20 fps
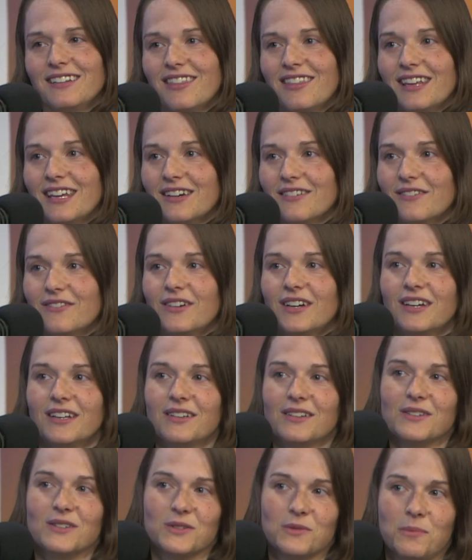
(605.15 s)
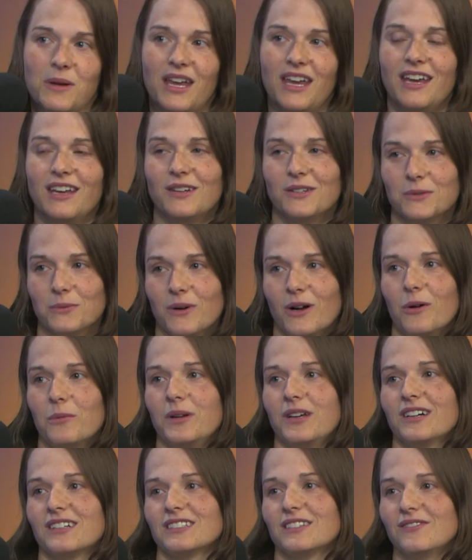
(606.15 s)
to think of spade as well
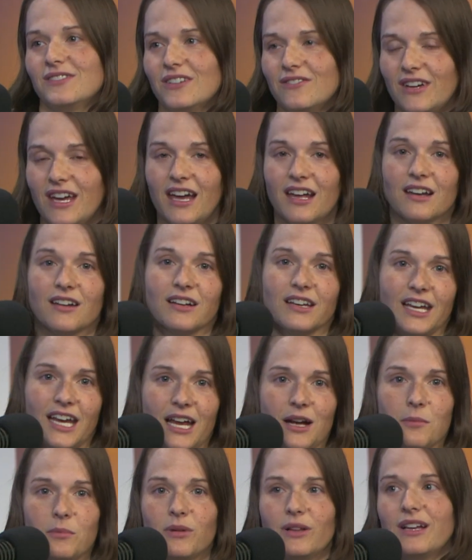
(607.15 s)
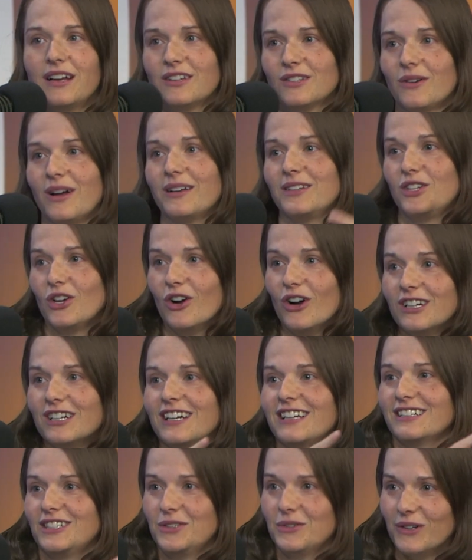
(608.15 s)
because of Nevada gambling. So I what, took what,
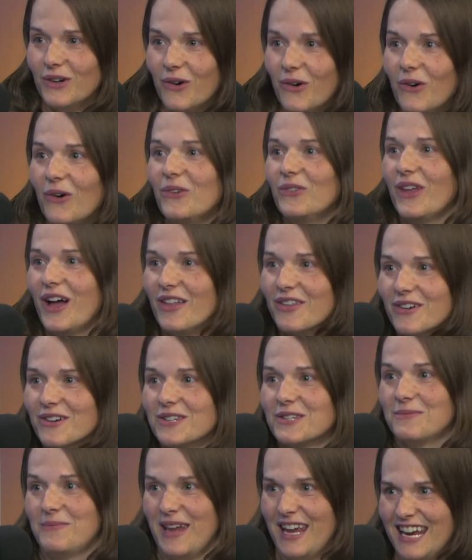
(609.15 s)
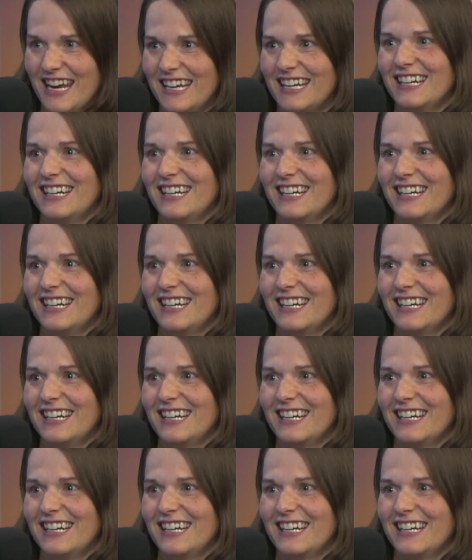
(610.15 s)
it to a whole nother spade. What